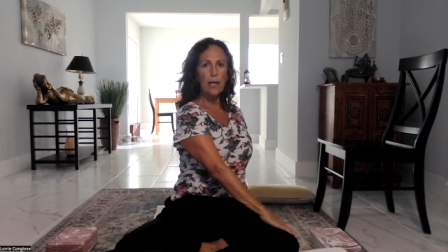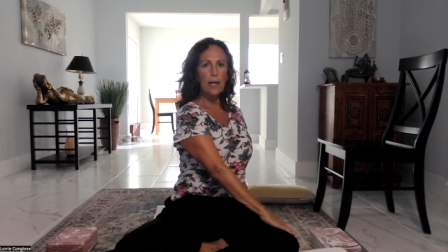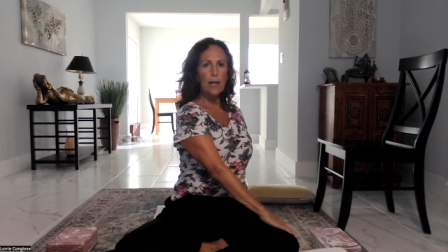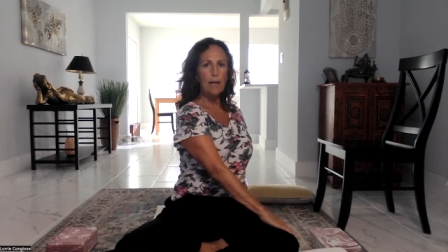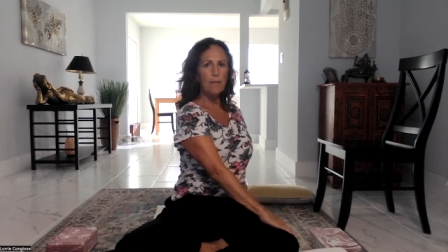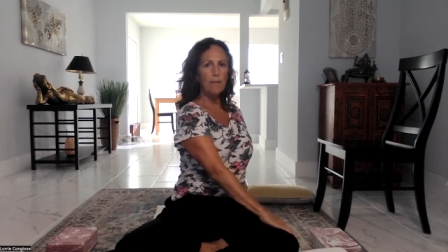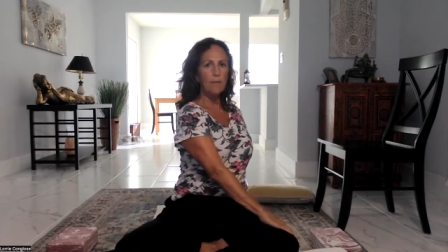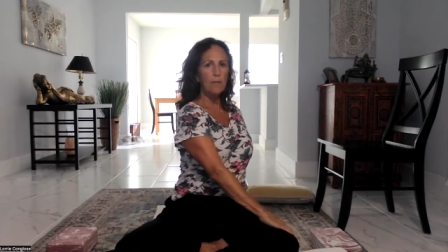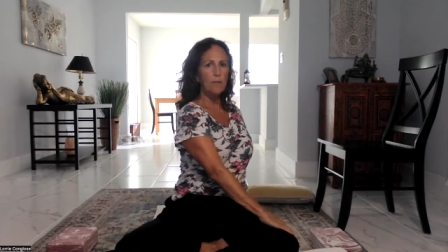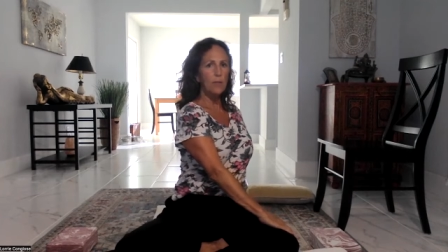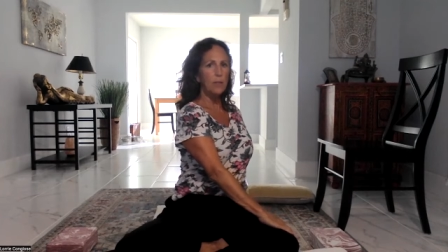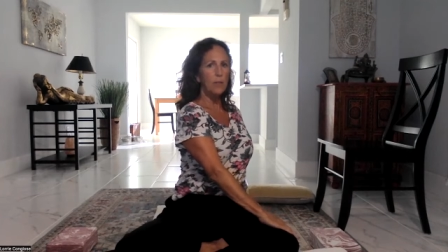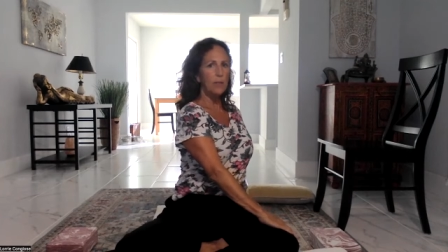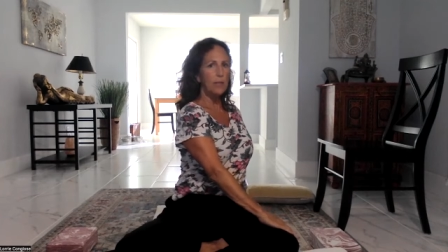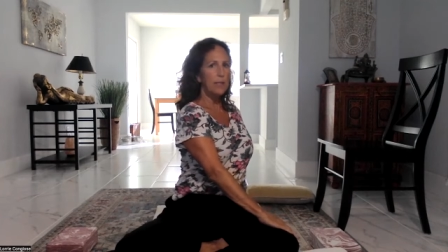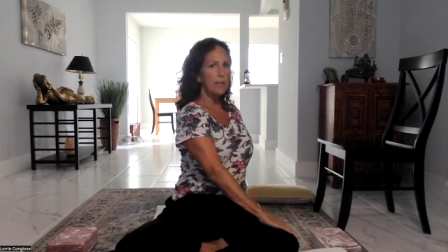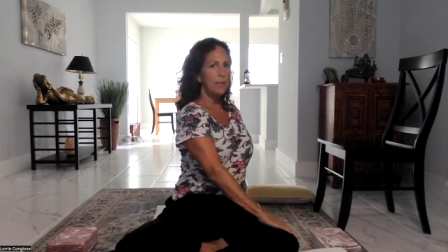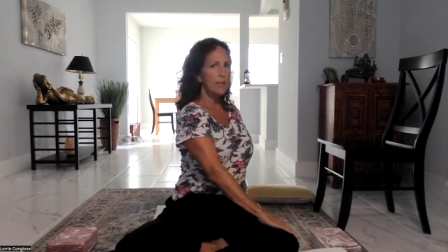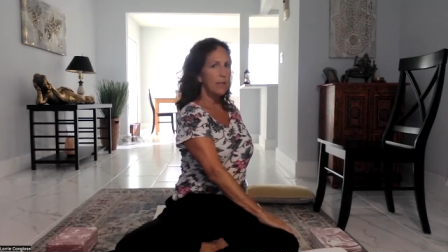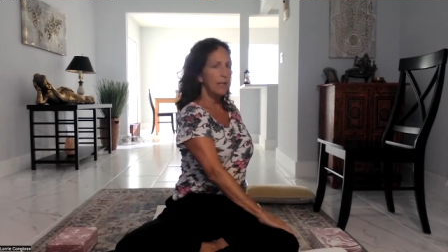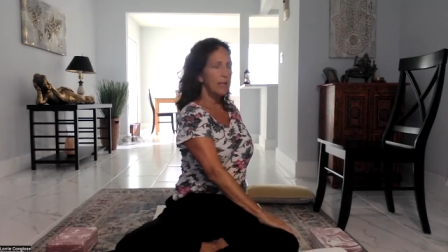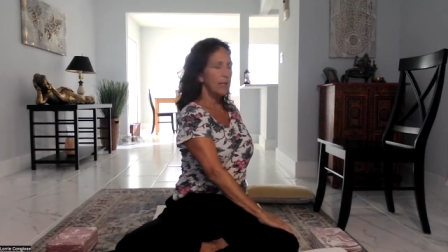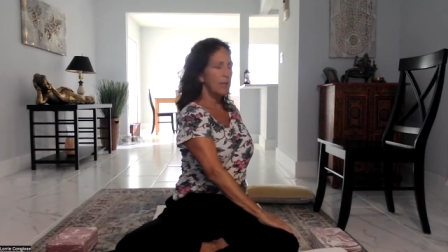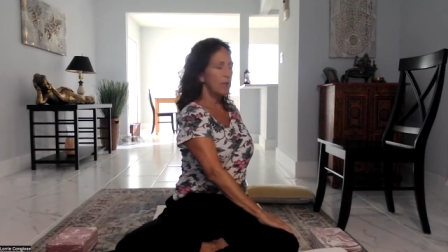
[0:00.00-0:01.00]
effort
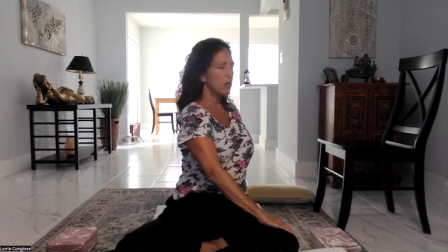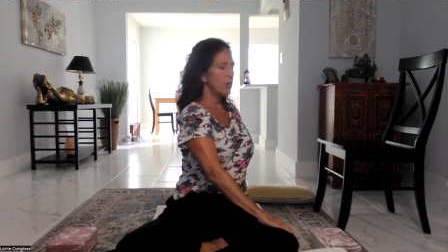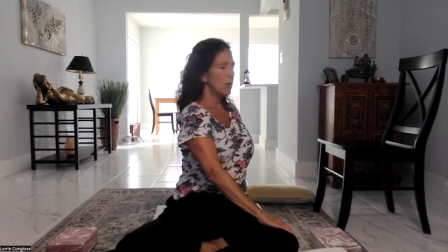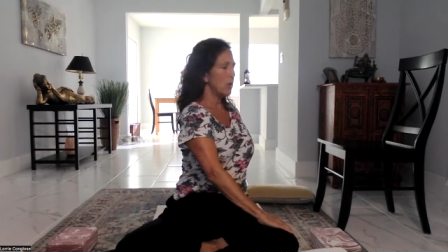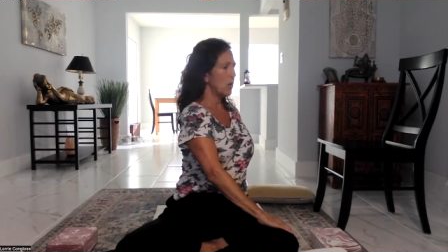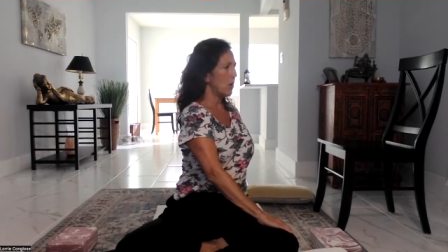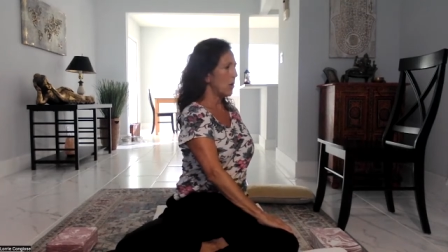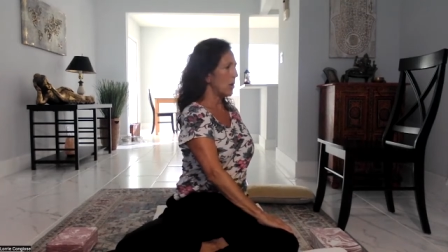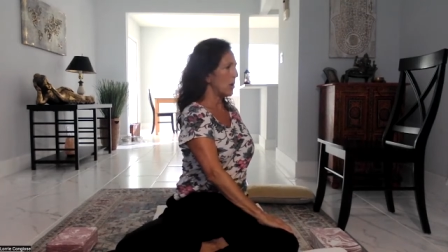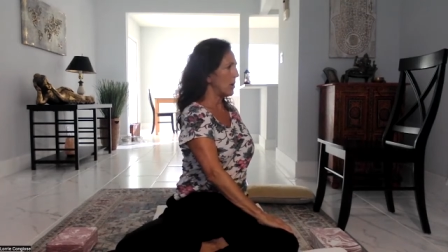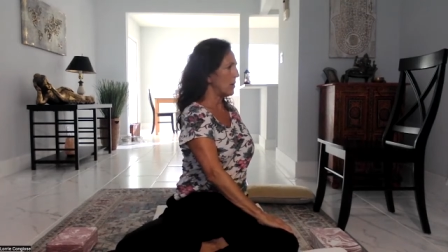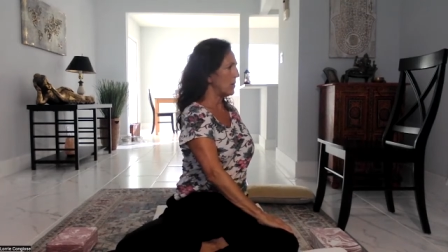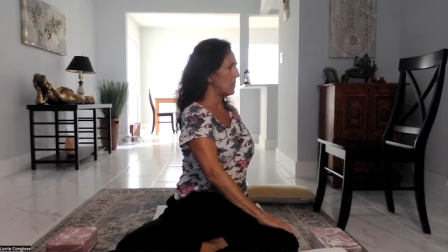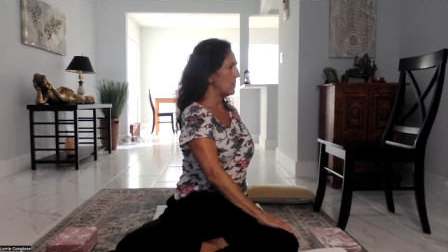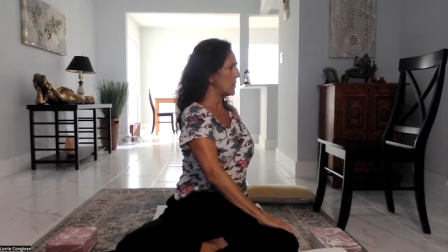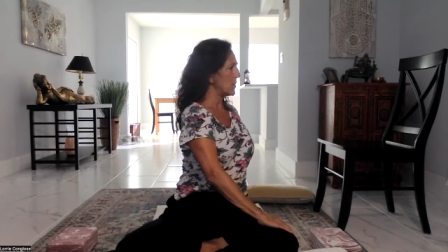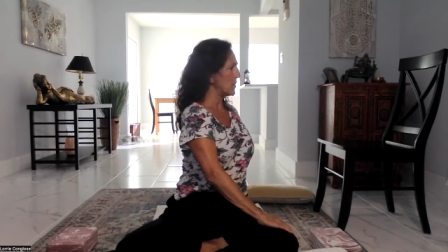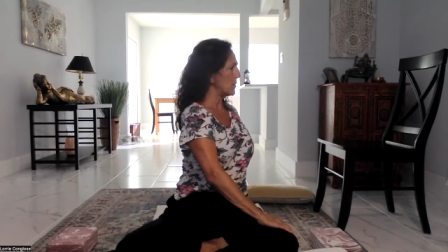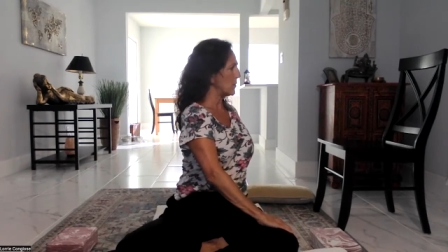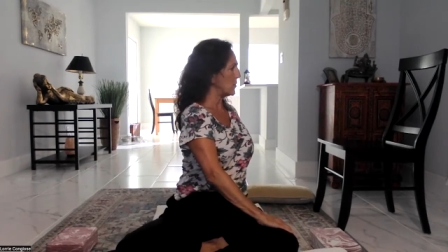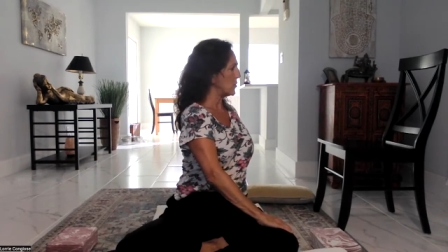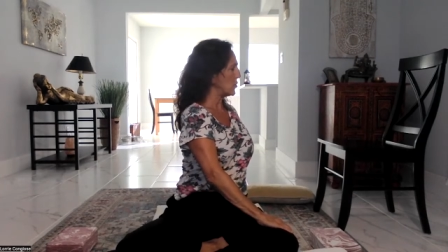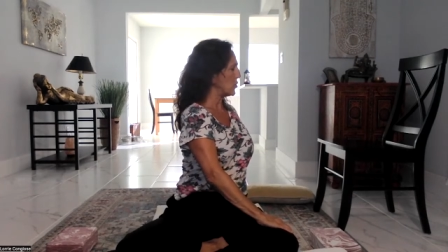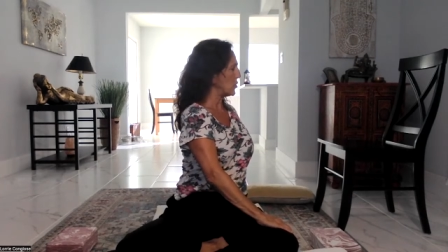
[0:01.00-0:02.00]
is in your arms.
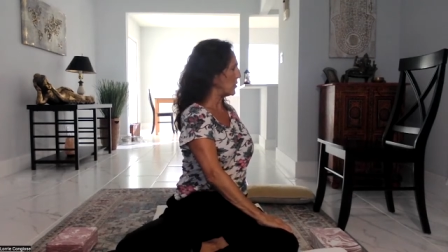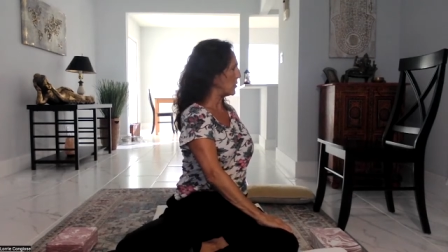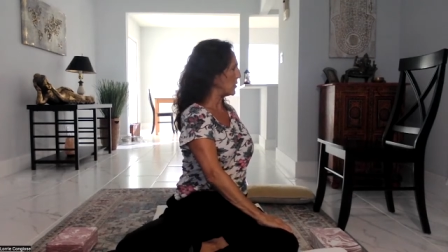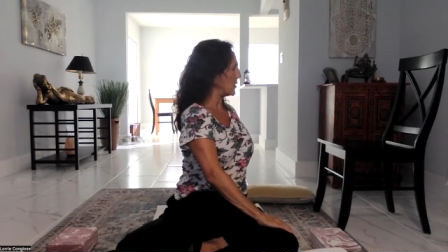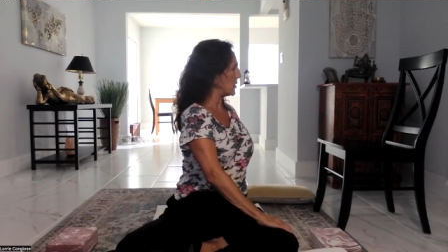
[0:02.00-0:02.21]
So I want you to